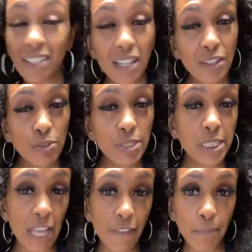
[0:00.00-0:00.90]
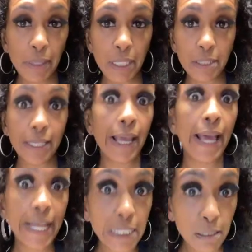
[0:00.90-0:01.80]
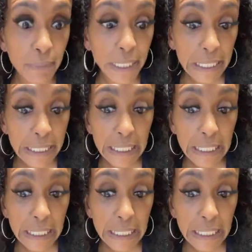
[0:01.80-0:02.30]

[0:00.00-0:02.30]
another 7 minutes. Ask me